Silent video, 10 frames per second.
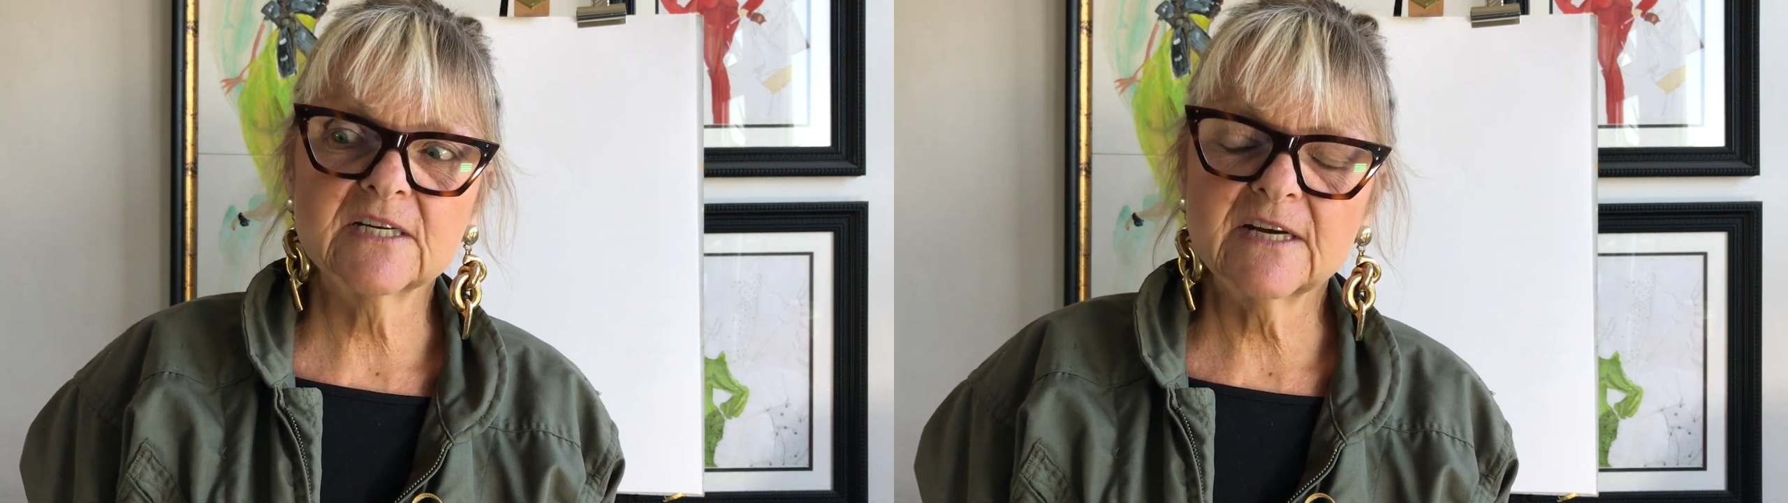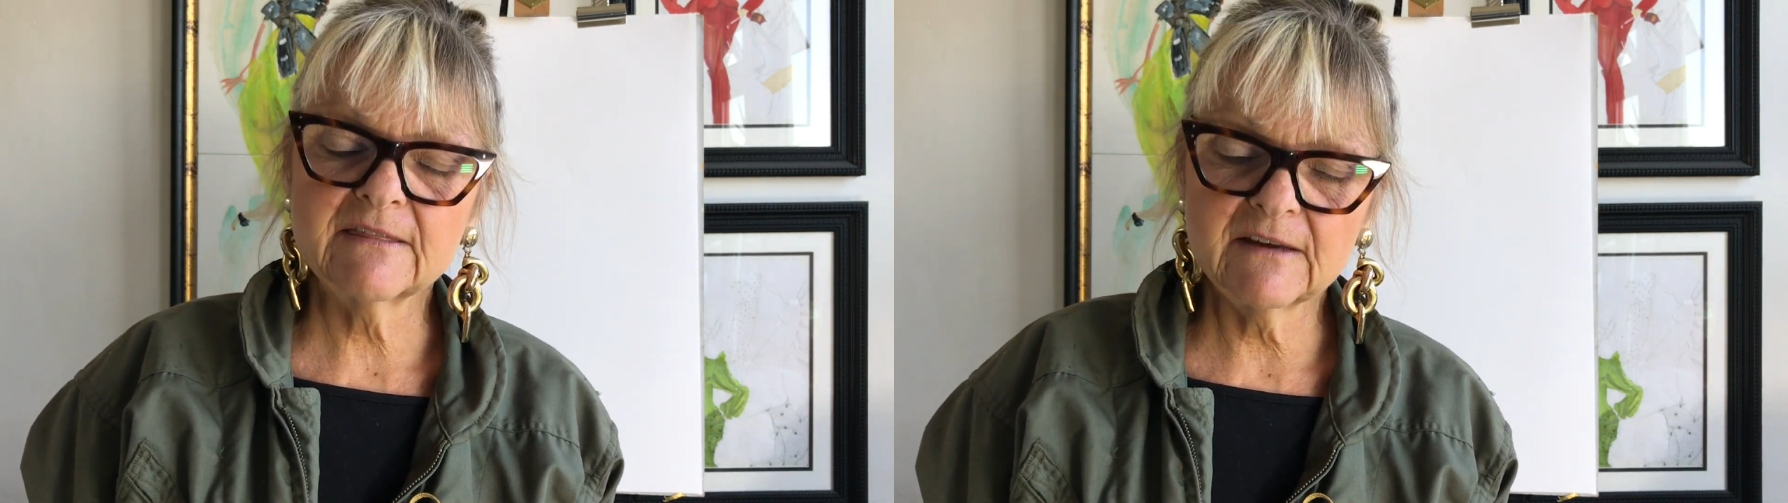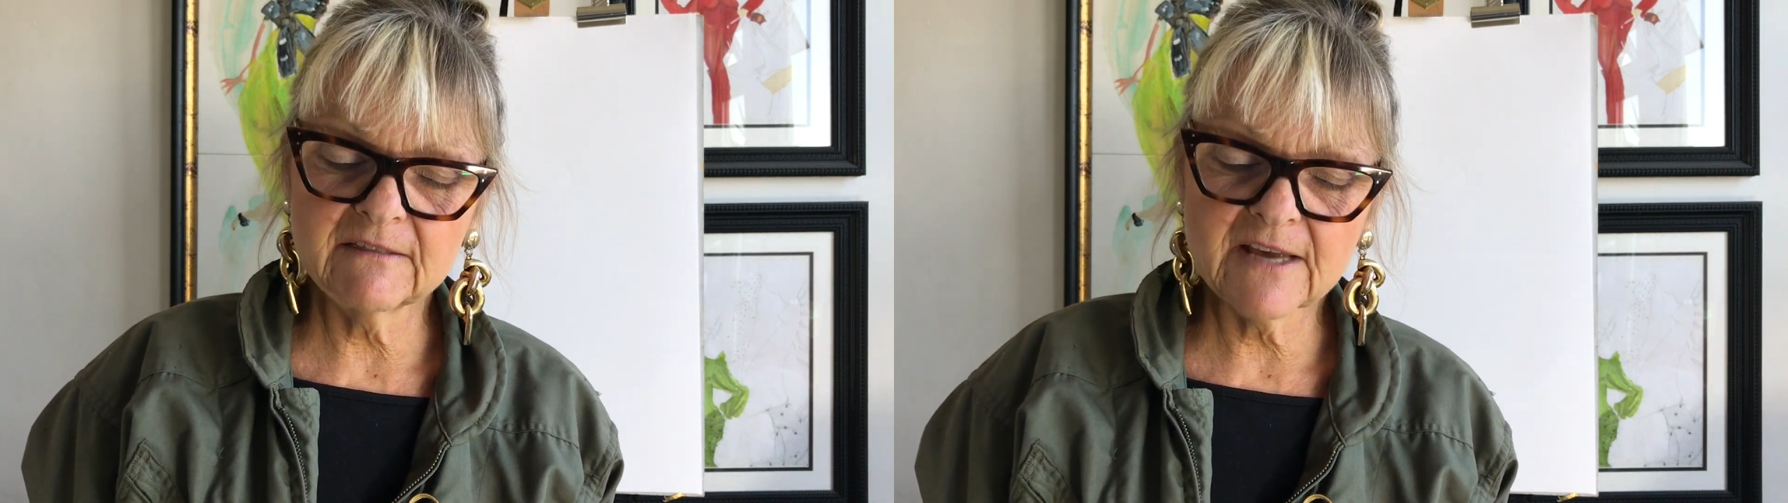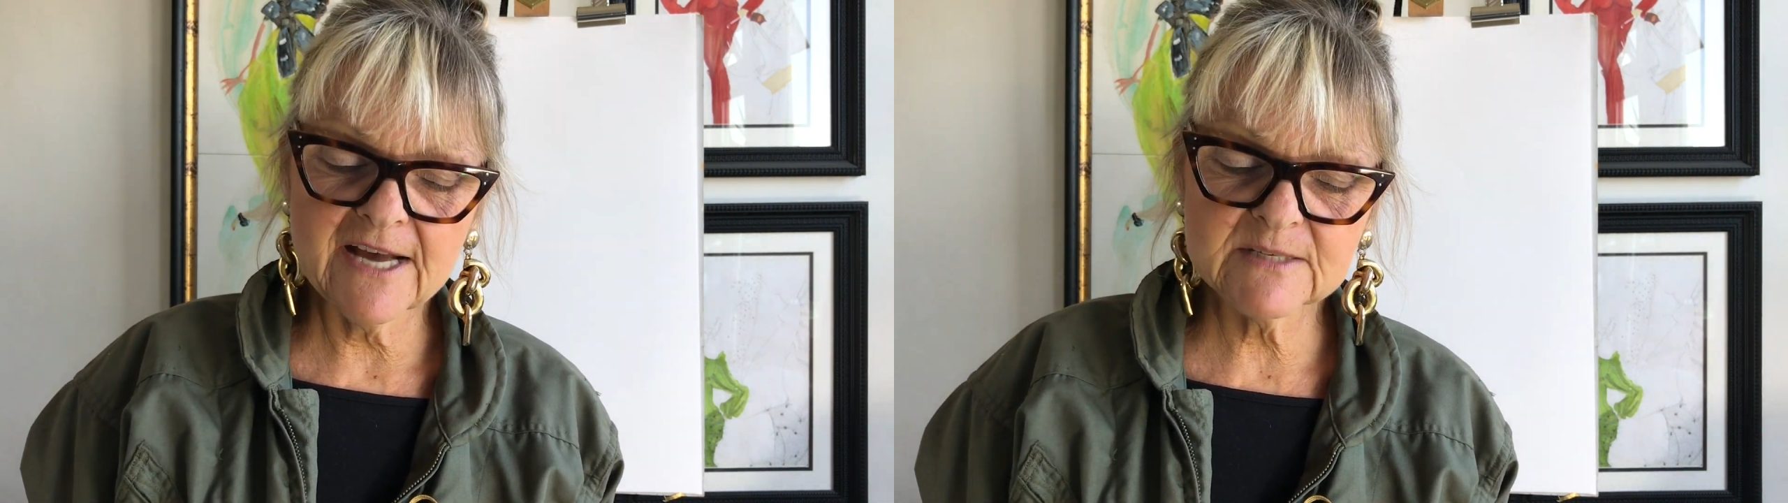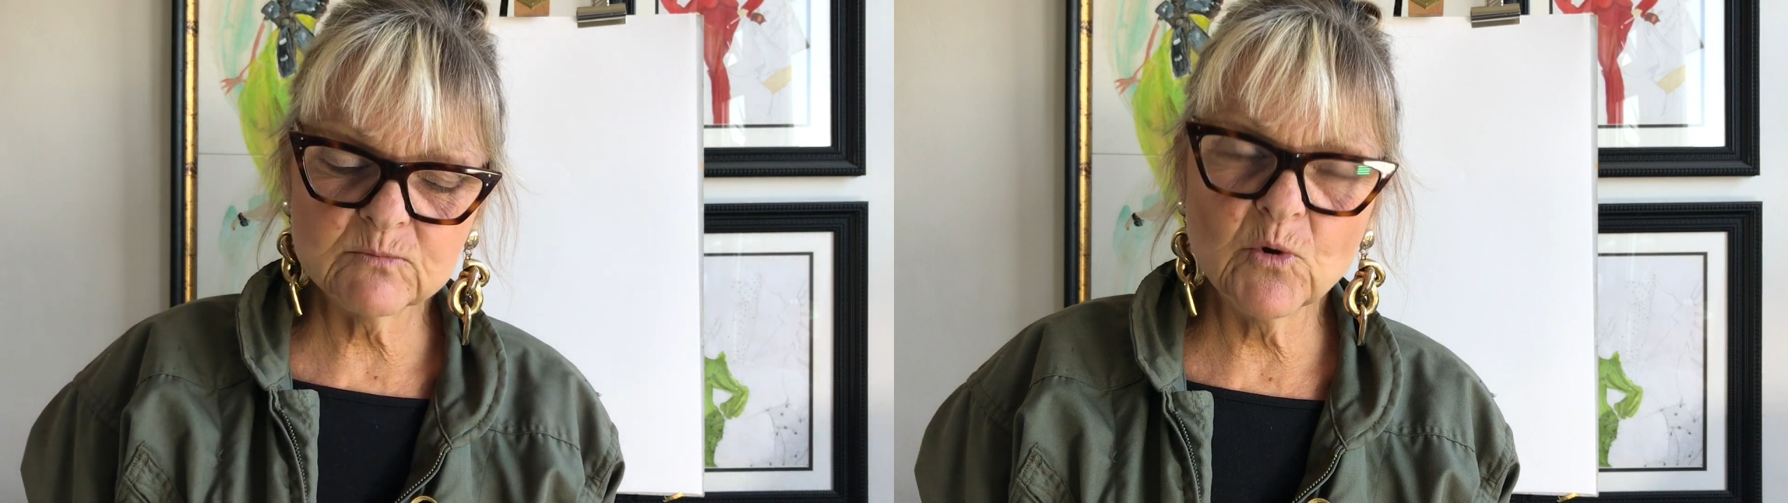and I think there
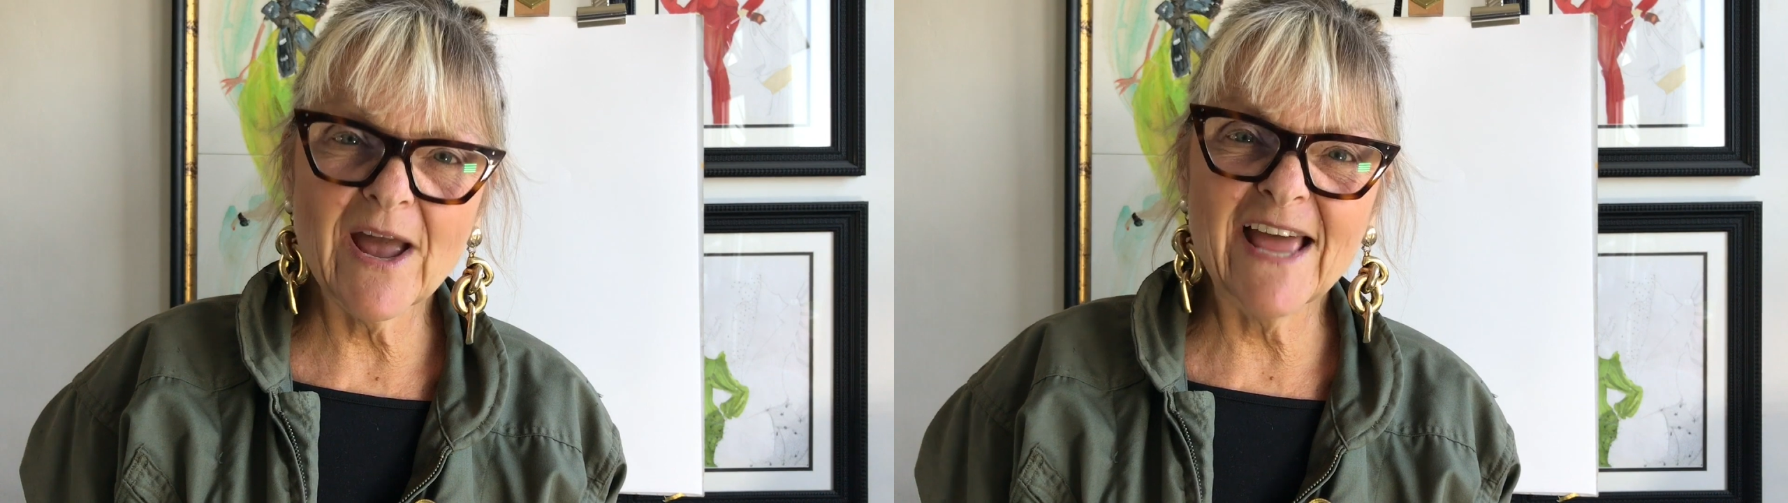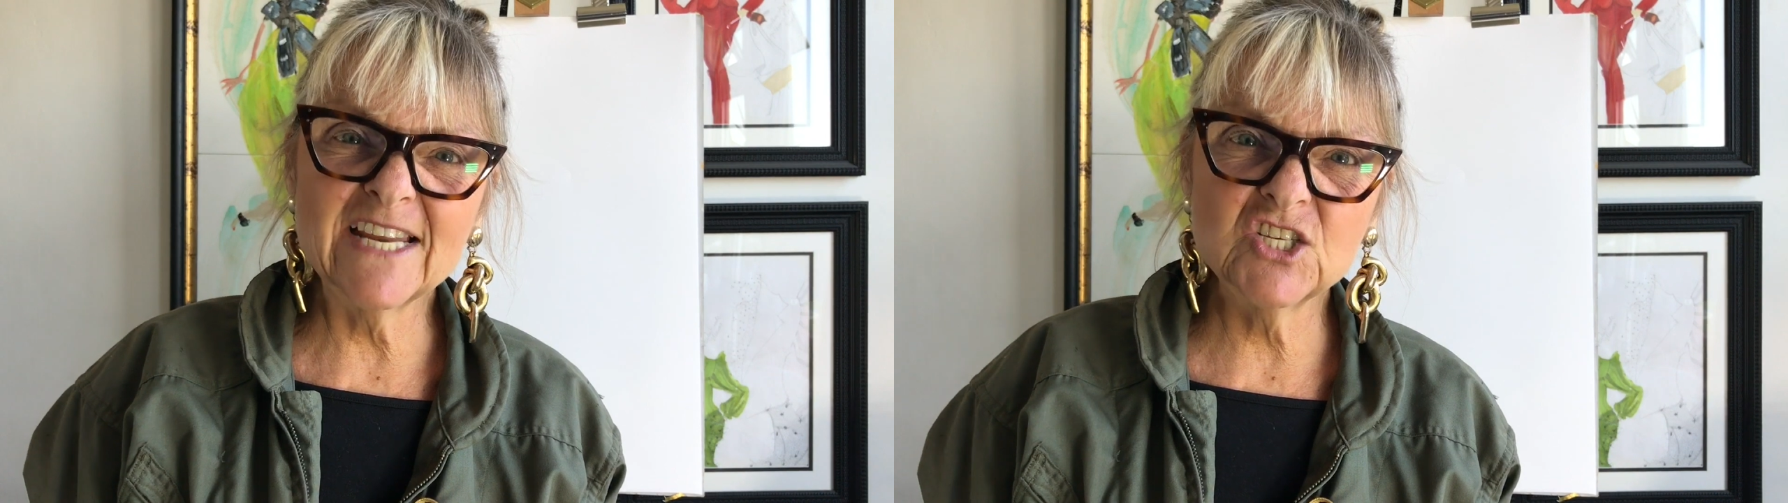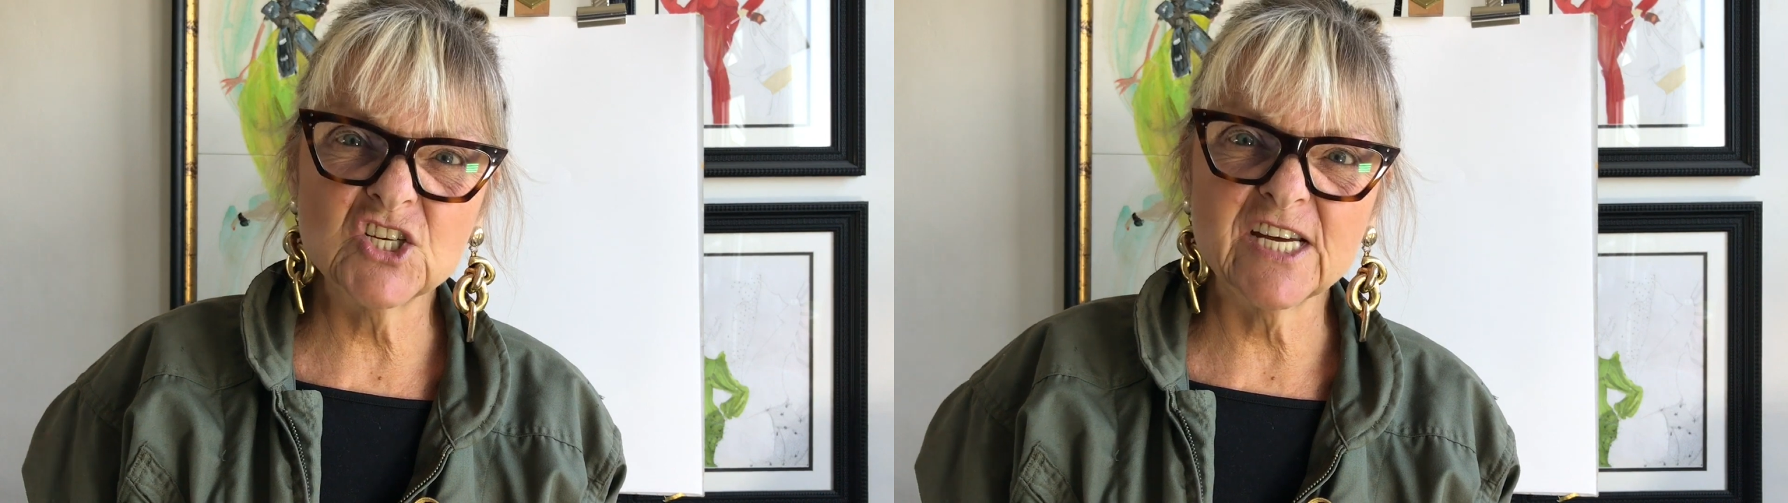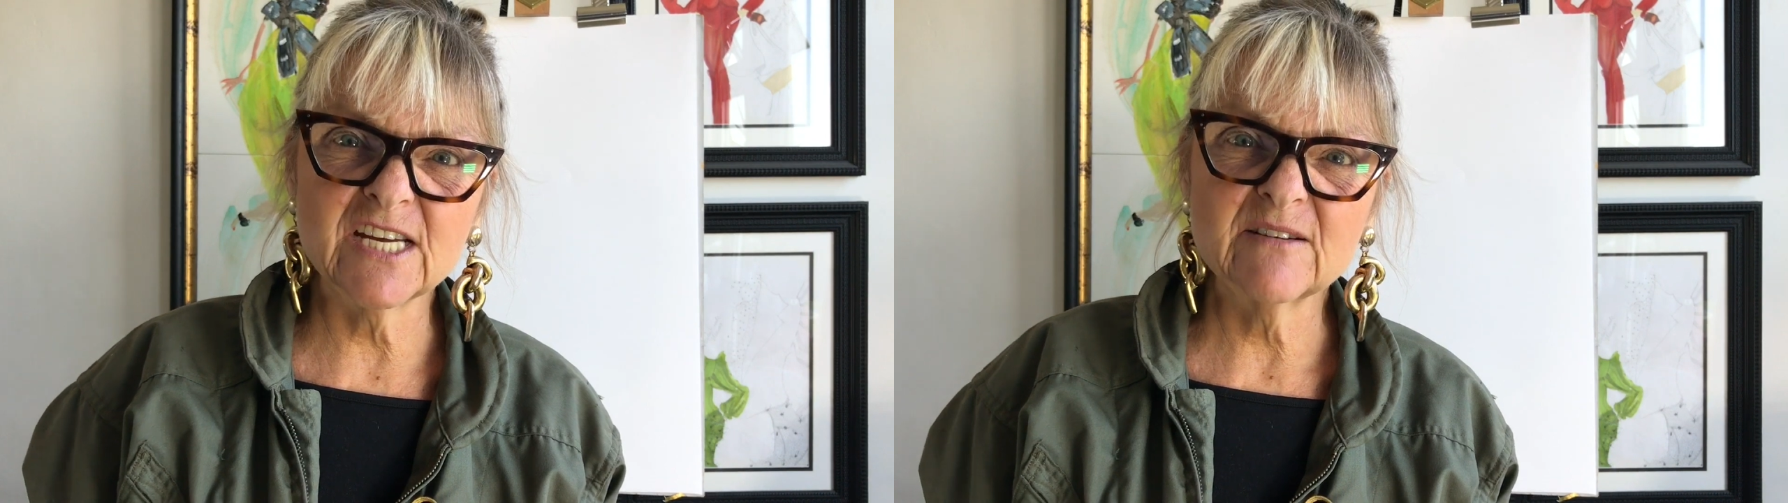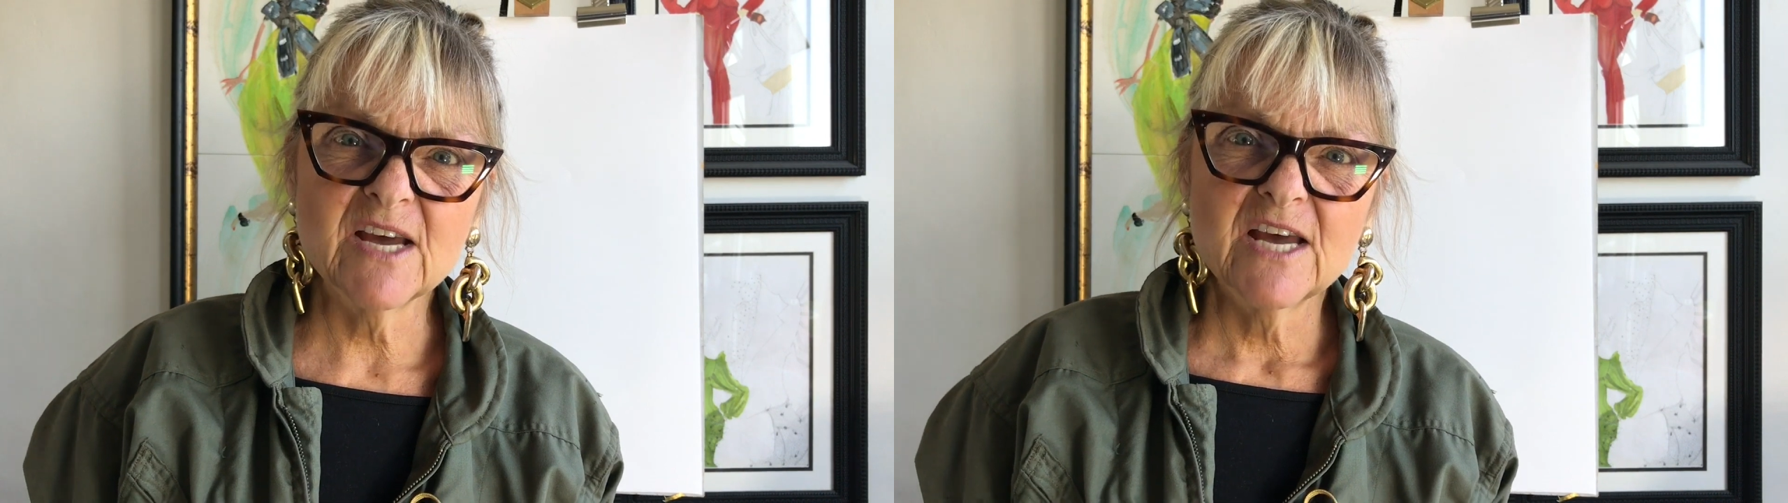has more energy